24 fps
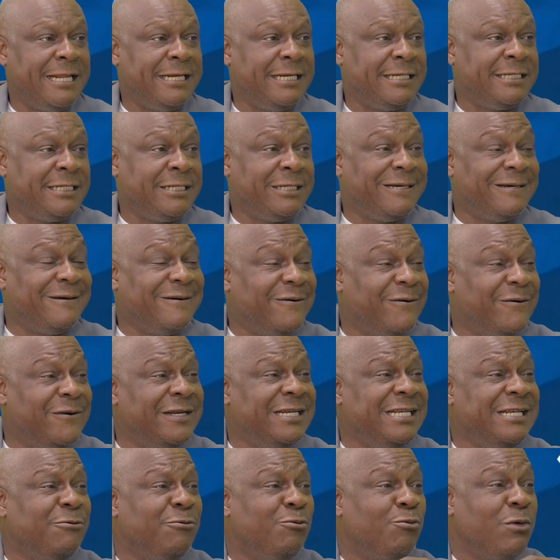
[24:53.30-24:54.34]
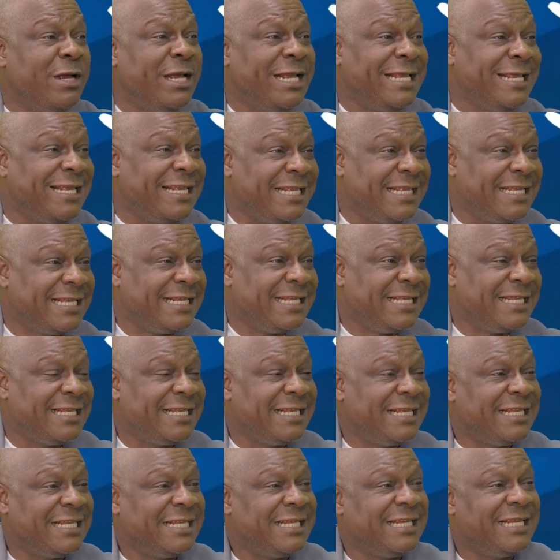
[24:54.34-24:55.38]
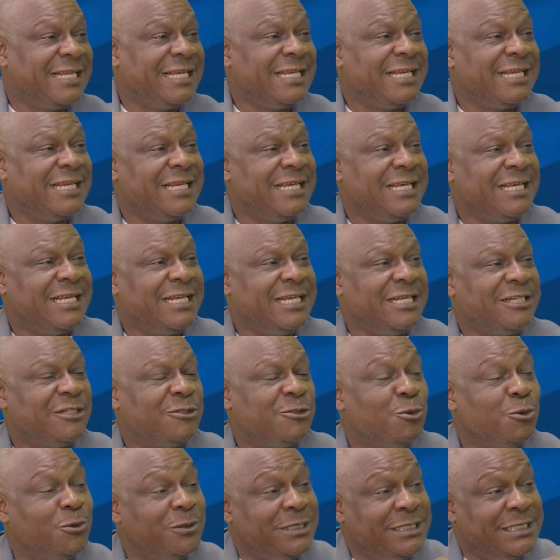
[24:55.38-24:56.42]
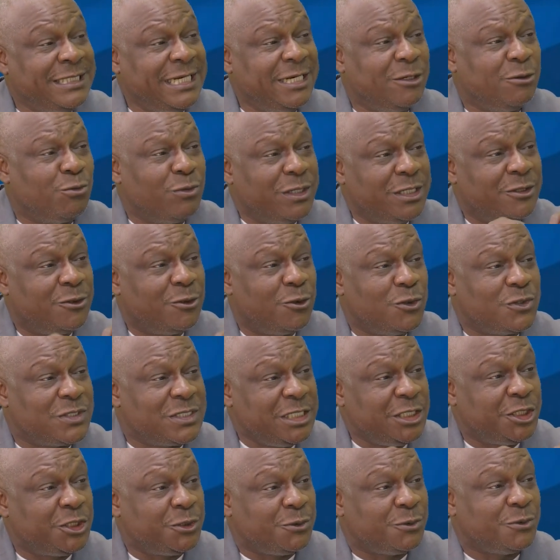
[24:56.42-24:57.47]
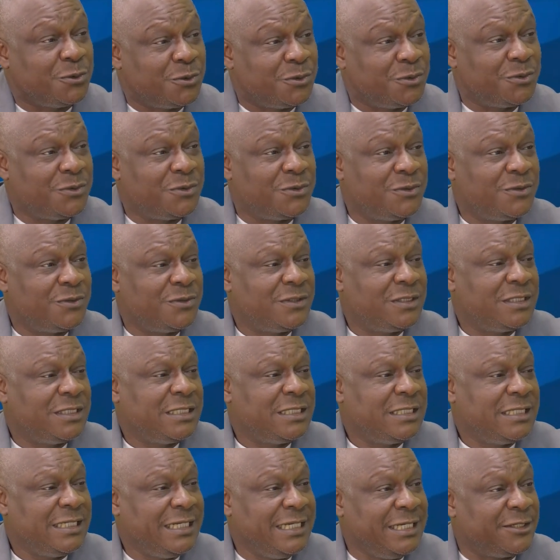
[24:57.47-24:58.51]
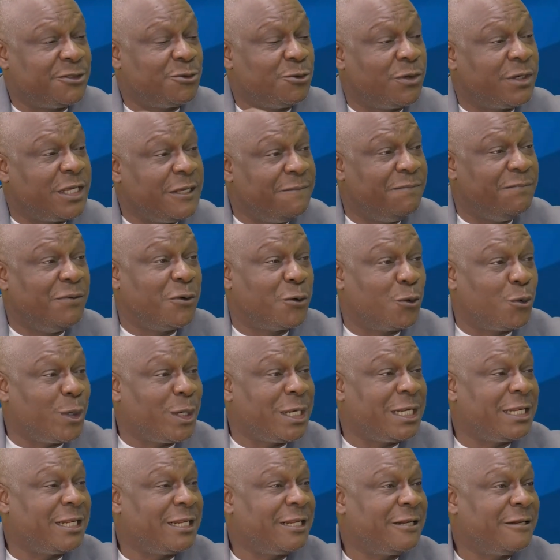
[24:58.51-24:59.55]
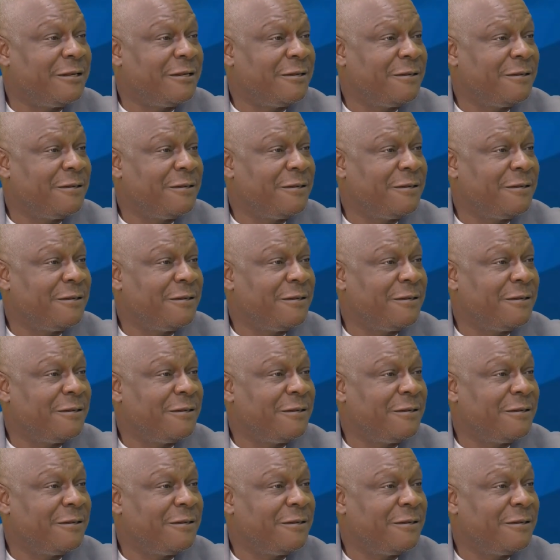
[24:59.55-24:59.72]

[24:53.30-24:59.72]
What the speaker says: And the only way to deal with those issues is to keep borrowing.